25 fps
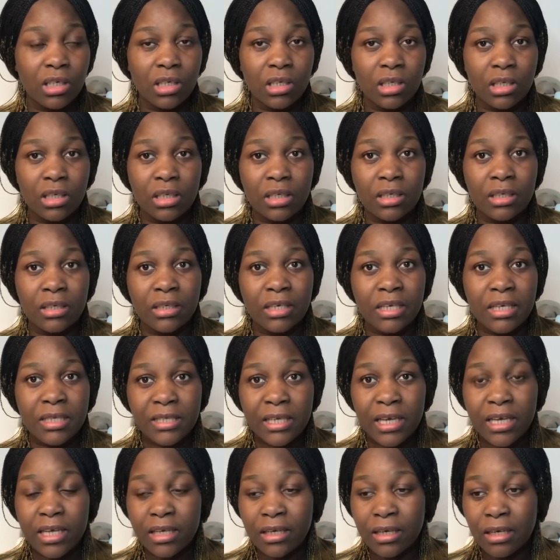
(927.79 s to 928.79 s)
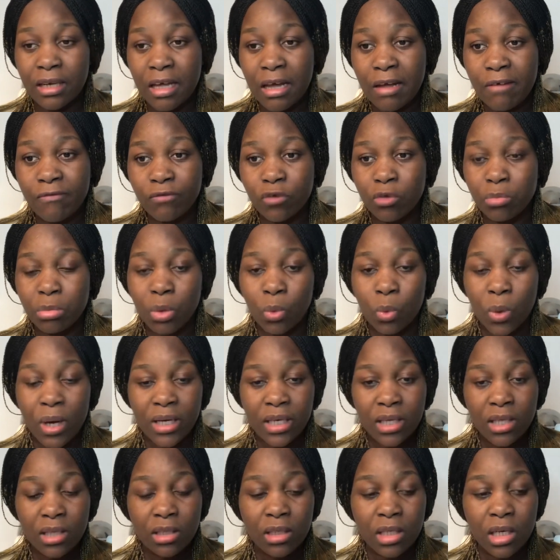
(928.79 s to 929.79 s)
later in life you'll be
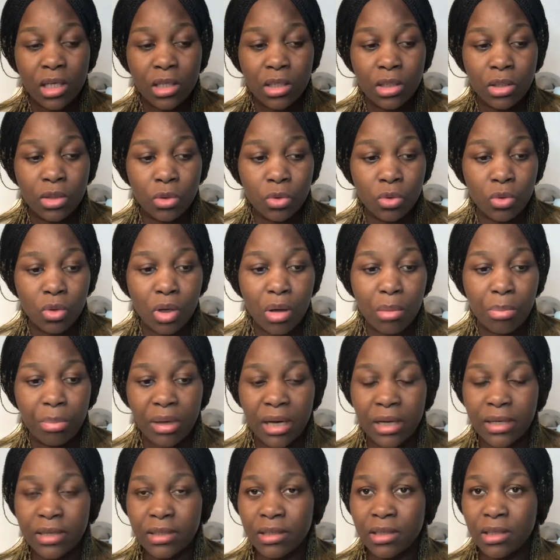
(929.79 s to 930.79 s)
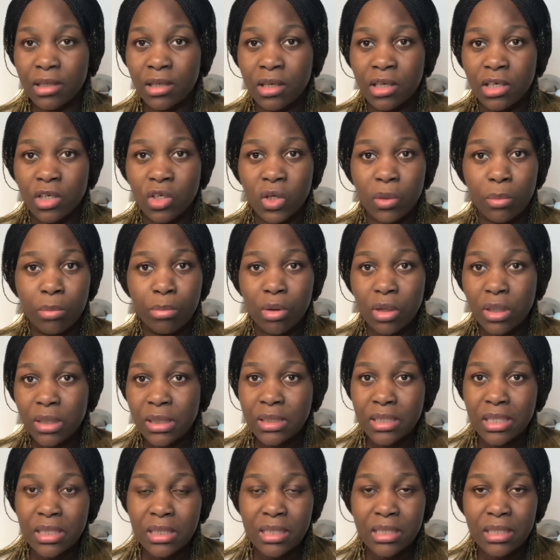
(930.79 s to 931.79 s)
working here in Europe and your boss
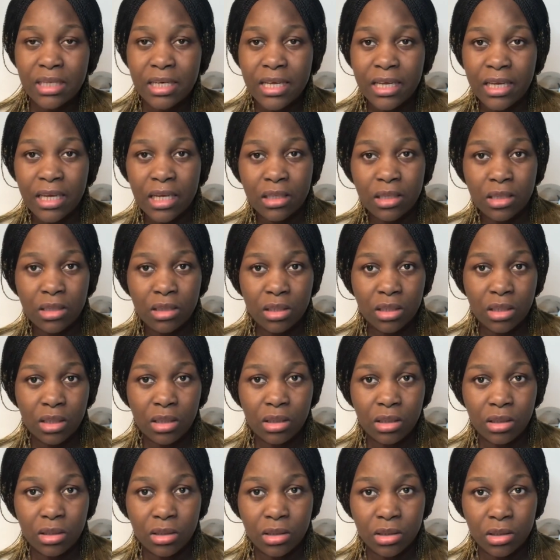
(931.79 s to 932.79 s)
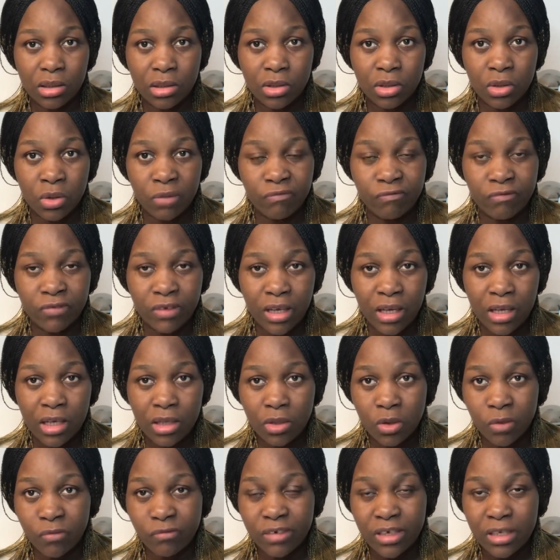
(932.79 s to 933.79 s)
doesn't like anything you've
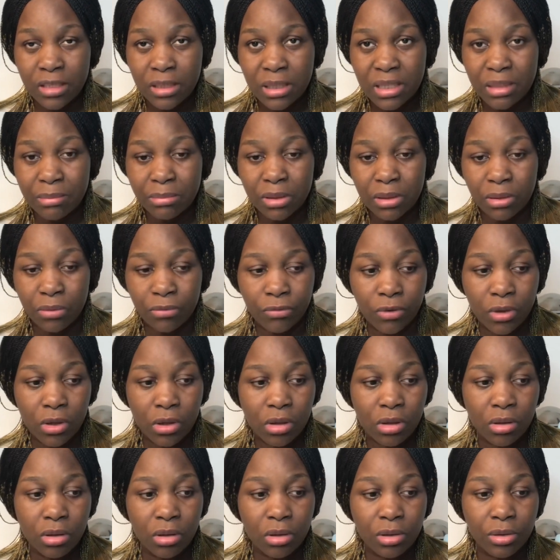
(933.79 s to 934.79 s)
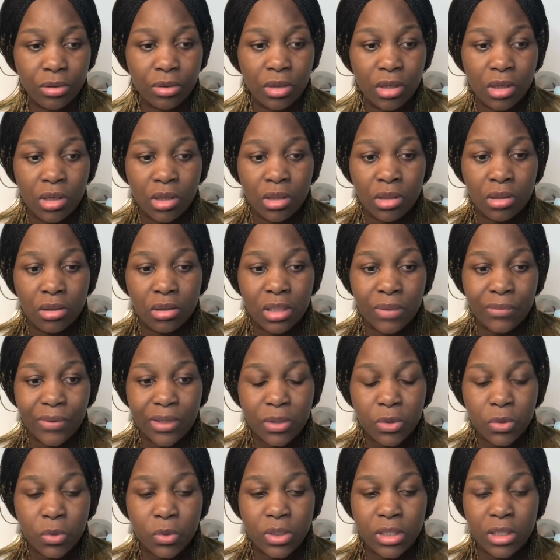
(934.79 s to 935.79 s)
done something wrong, or they
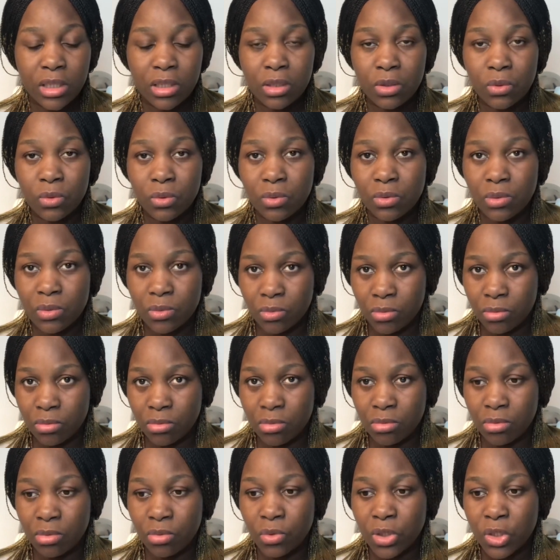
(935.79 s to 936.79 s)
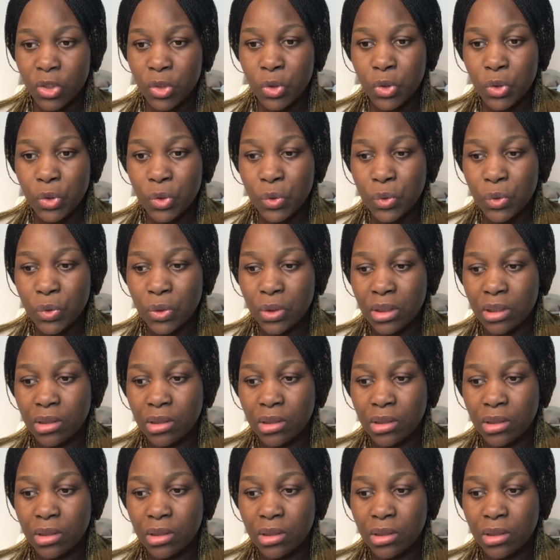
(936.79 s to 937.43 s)
want to tell you what to do,